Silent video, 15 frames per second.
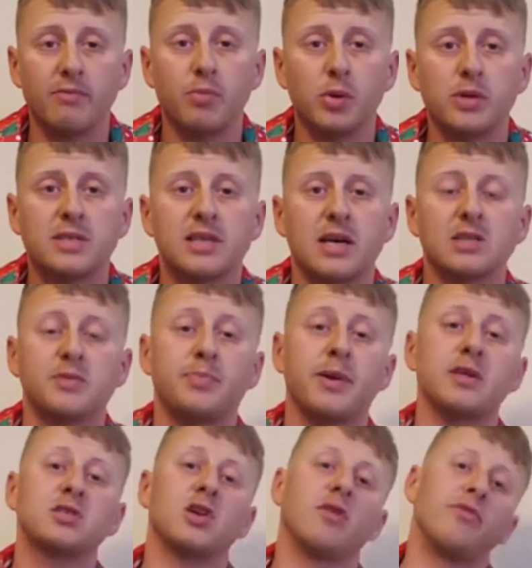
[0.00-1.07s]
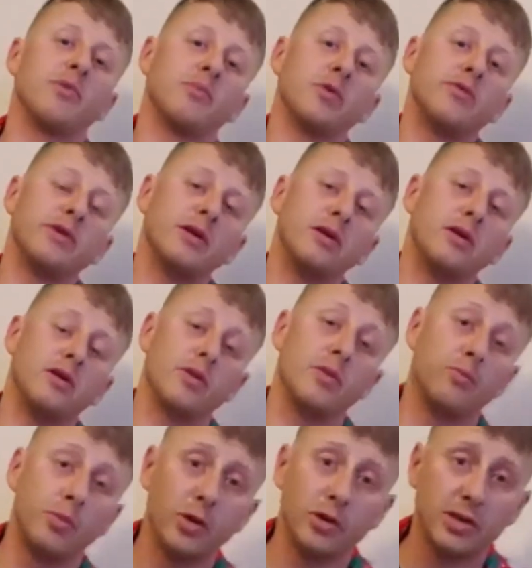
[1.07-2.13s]
Boy Scouts based off the movie, or the
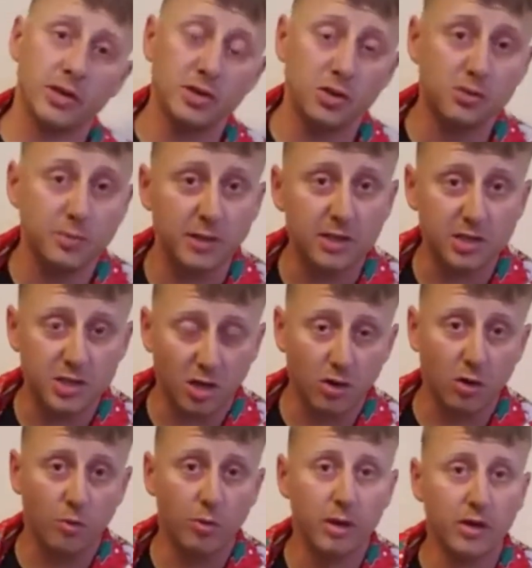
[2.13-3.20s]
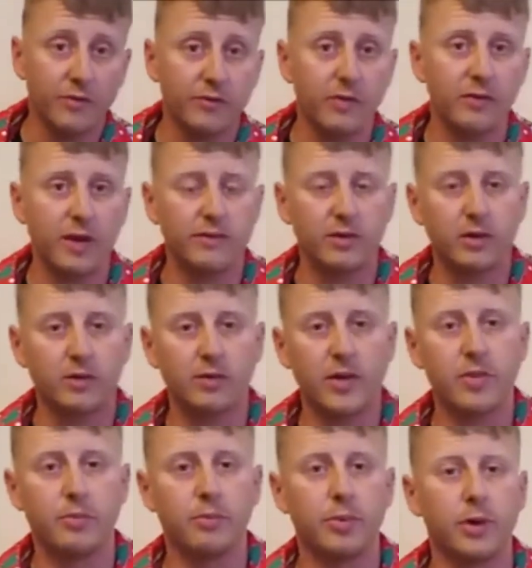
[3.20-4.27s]
book, excuse me, The Jungle Book, if you've ever read
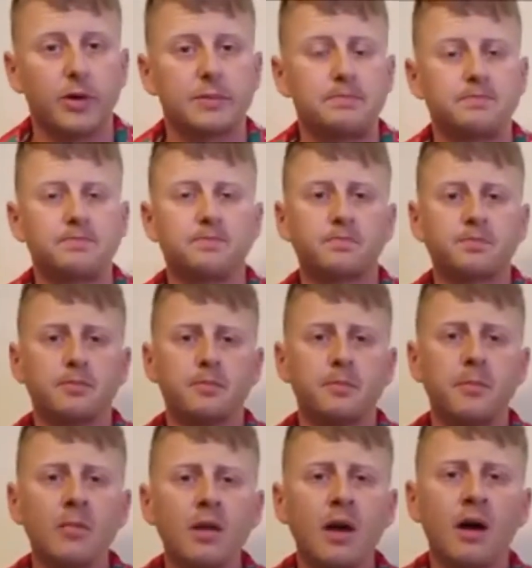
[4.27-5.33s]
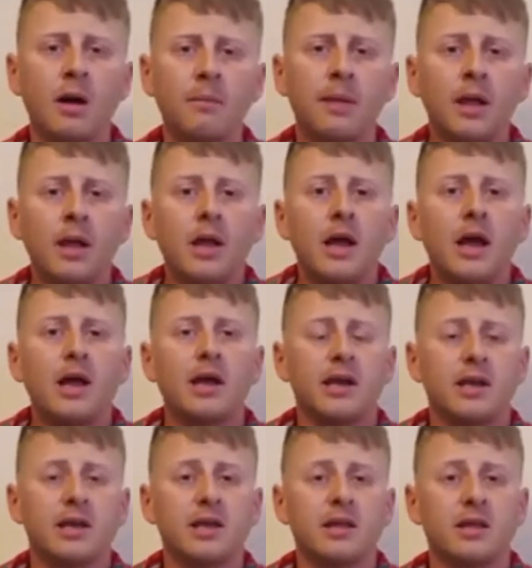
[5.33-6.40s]
the book. And
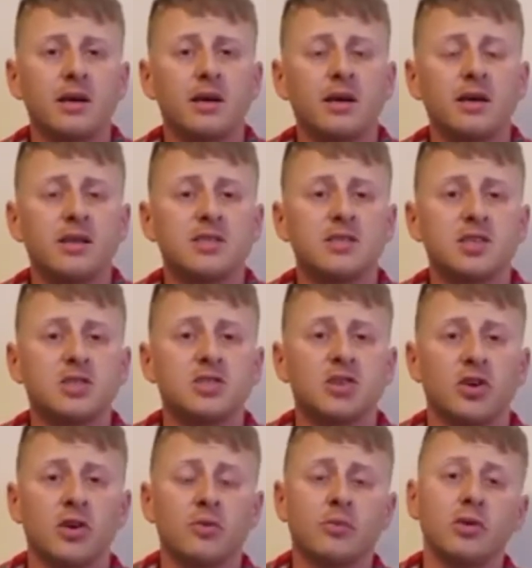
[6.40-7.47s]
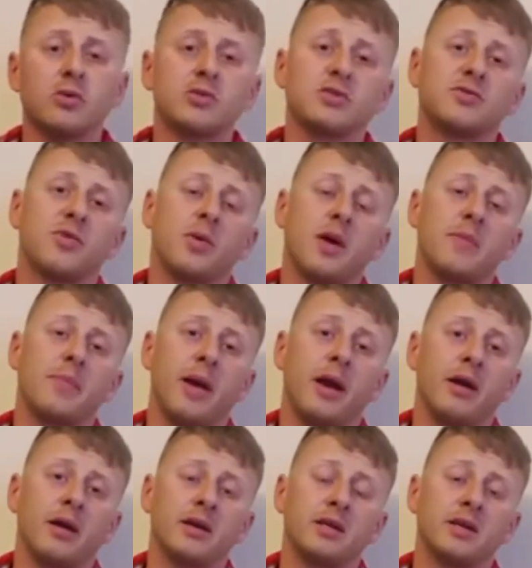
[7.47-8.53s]
Aquila is the term used for a
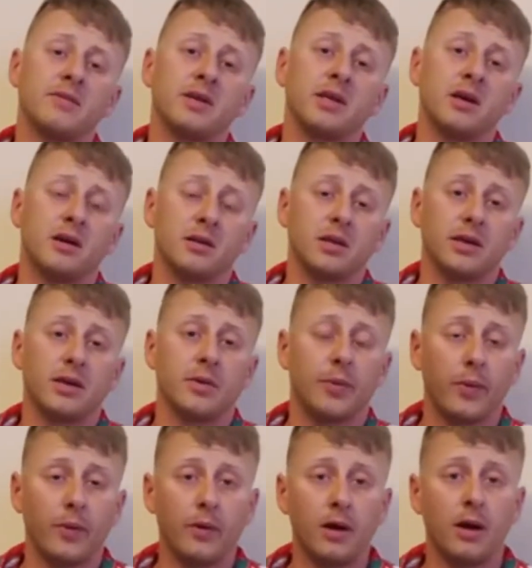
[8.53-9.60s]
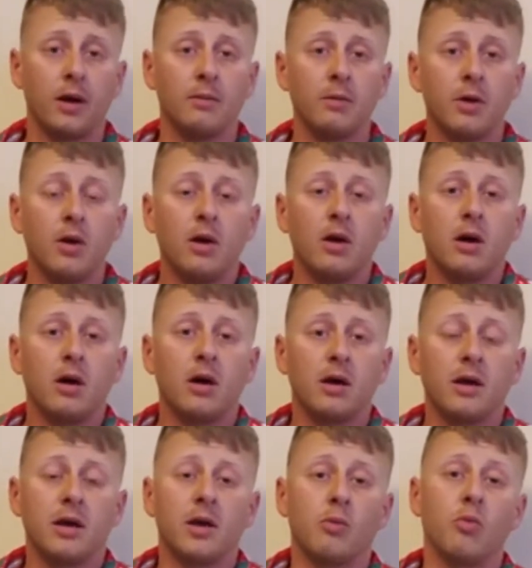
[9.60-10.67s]
parent of a youngling
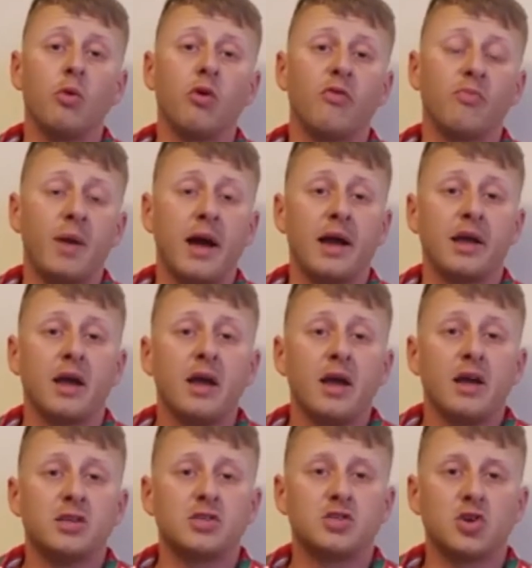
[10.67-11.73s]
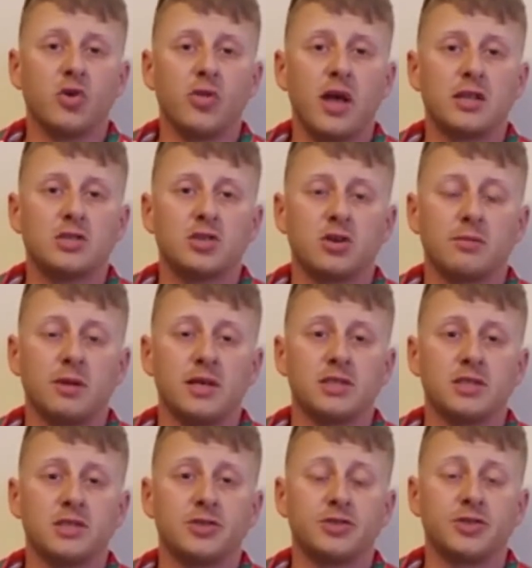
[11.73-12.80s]
in a wolf pack. And so that term has
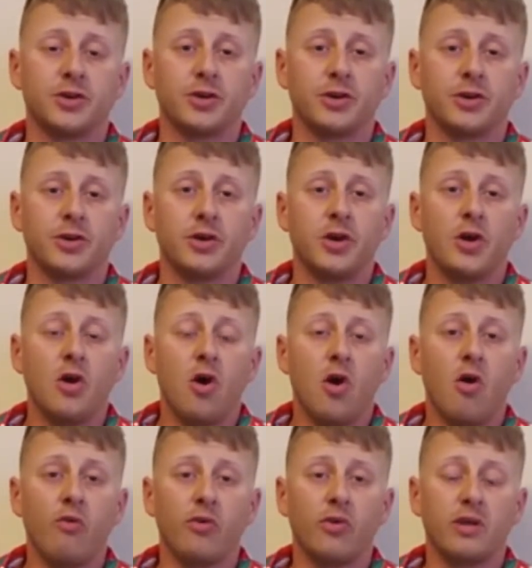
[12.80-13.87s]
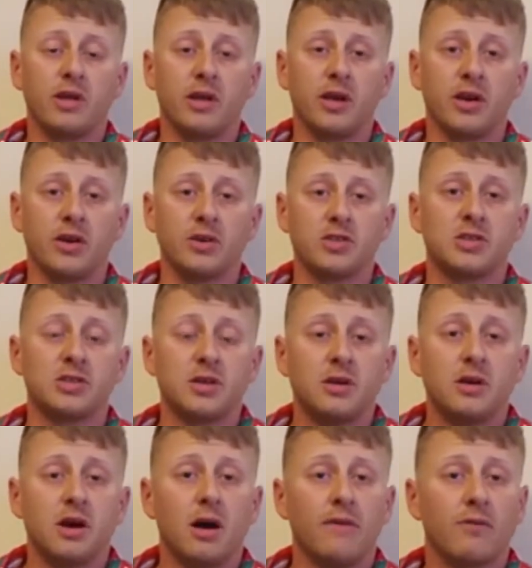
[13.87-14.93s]
endured over the years
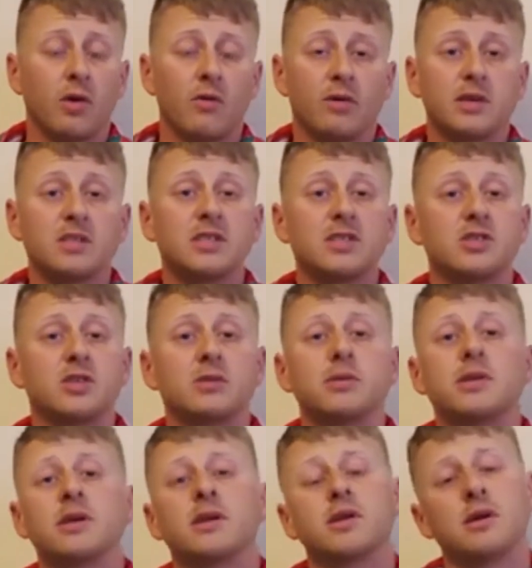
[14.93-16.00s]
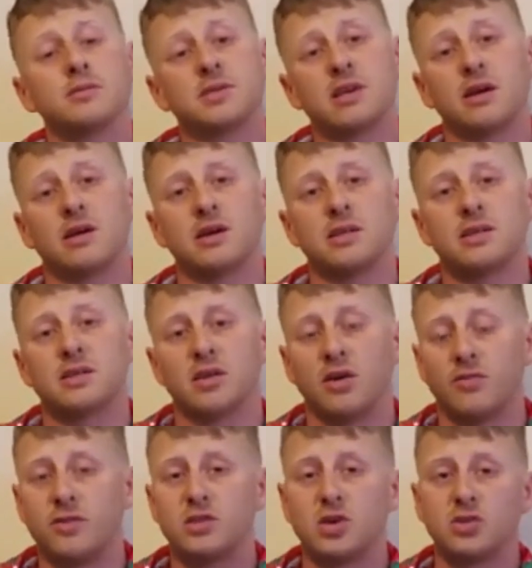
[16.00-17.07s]
for over a century within Cub Scouting
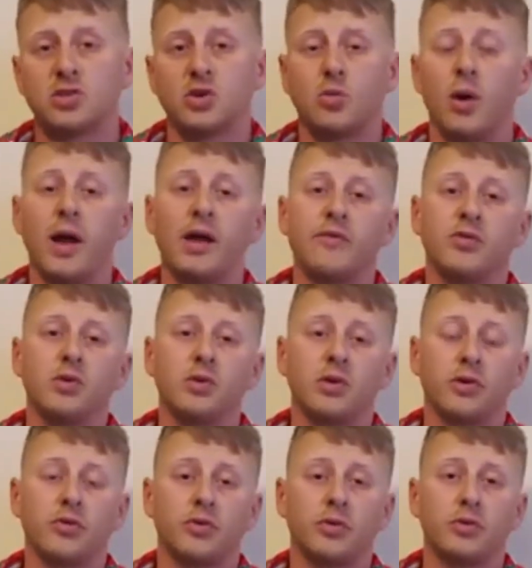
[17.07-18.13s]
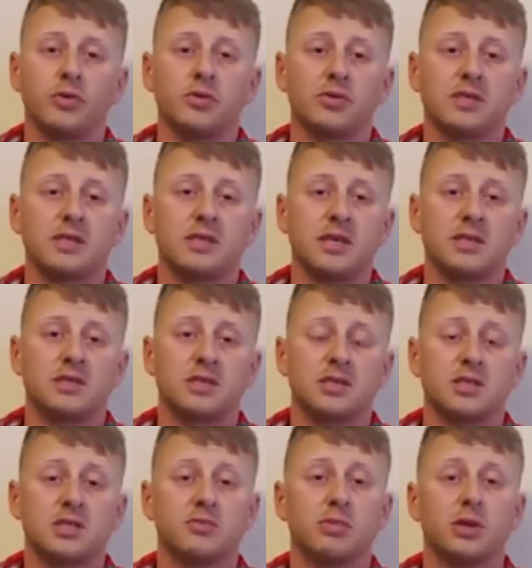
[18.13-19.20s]
itself. It's also why if you look through, you'll see things such
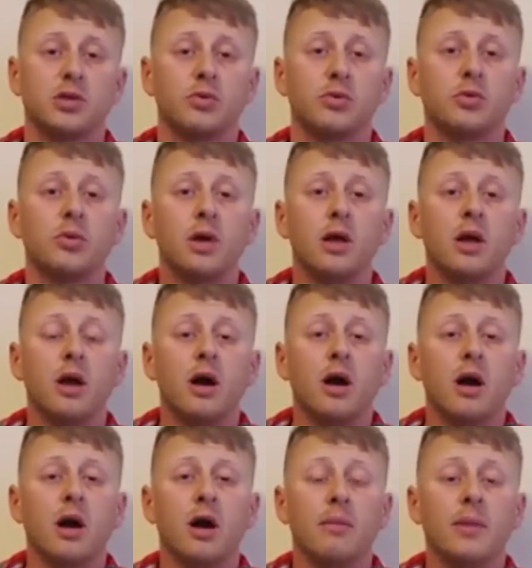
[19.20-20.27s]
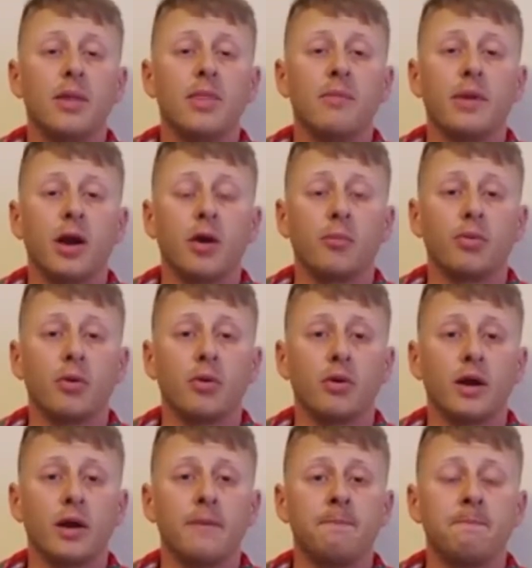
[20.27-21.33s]
as Baloo in the Bear
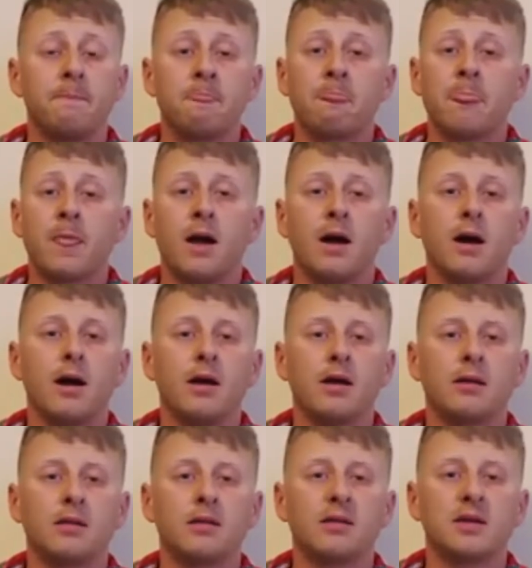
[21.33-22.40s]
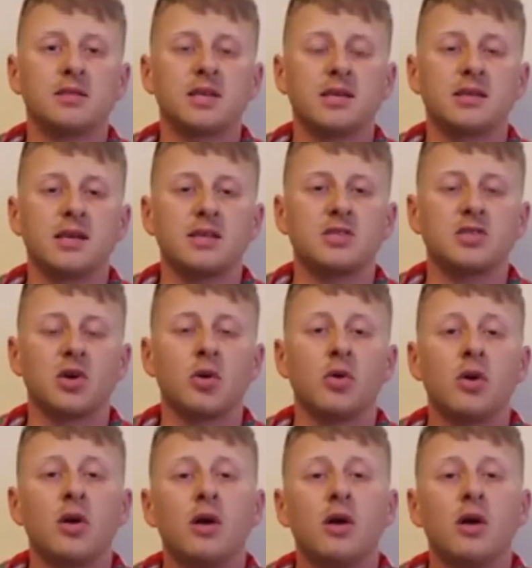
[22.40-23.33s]
program and other things like that. So